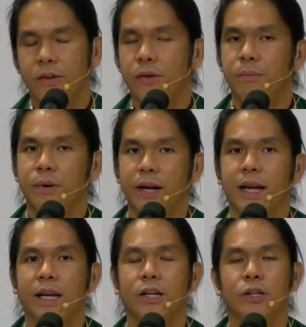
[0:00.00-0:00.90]
to
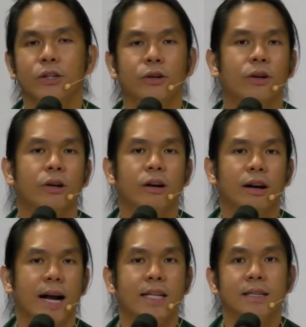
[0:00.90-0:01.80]
bring your
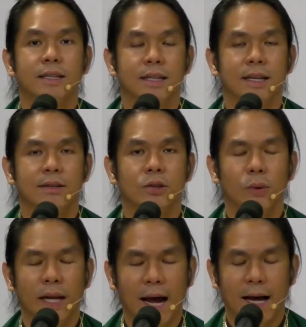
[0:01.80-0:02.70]
righteousness to
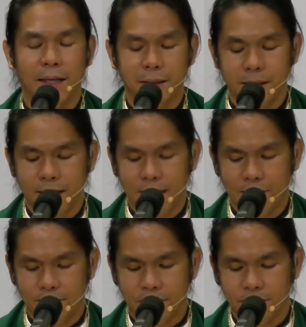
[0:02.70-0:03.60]
a higher
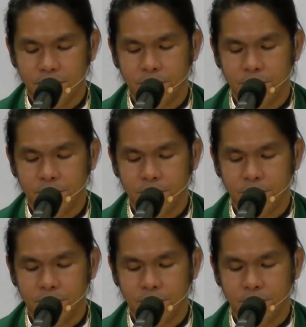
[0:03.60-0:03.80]
level.